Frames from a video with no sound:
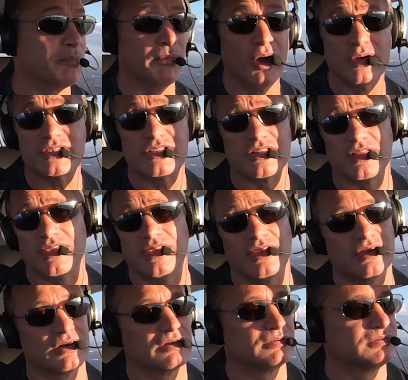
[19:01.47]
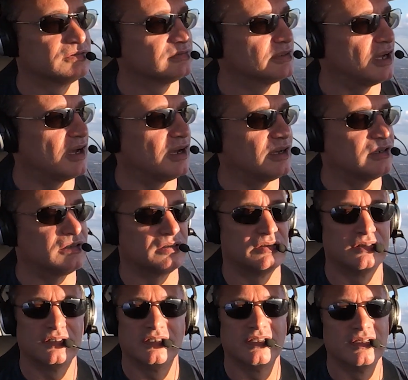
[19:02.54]
Most of the year, ah,
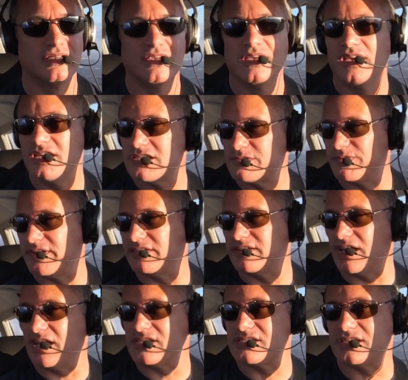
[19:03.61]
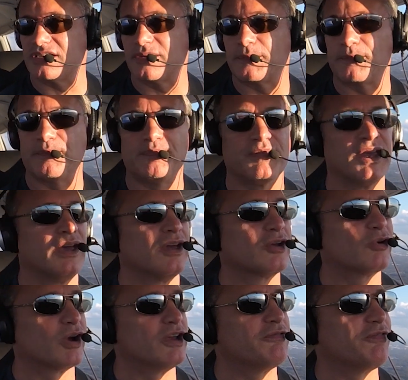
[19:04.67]
it's fantastic.
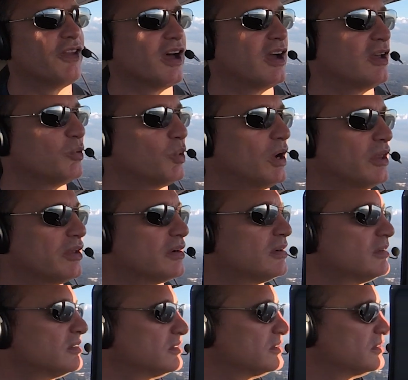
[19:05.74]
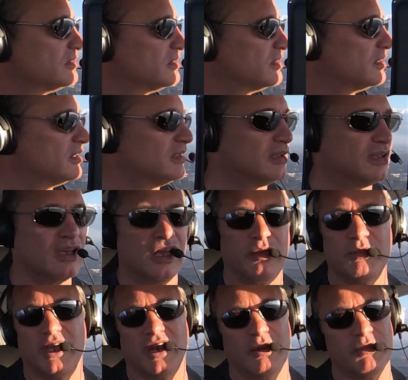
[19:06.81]
Great flying weather.
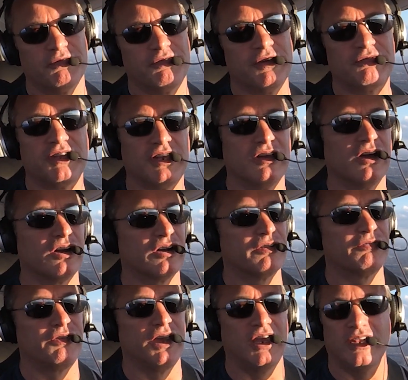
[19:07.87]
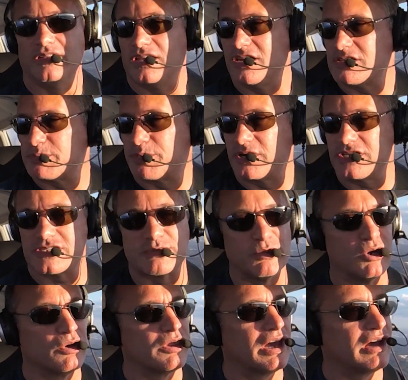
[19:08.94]
I mean, I'm at 1,500 feet and it's pretty
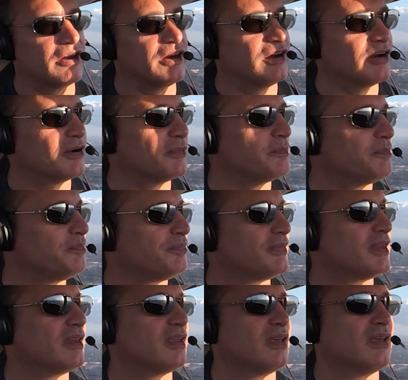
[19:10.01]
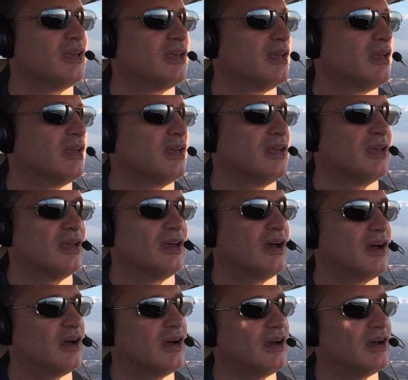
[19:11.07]
smooth out here.
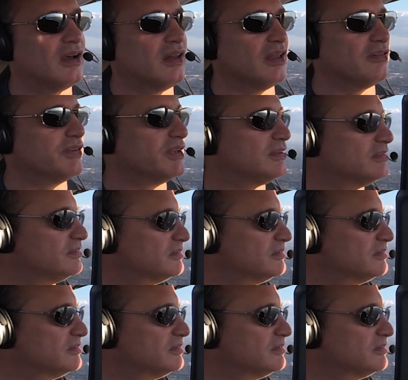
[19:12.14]
I uh, love it.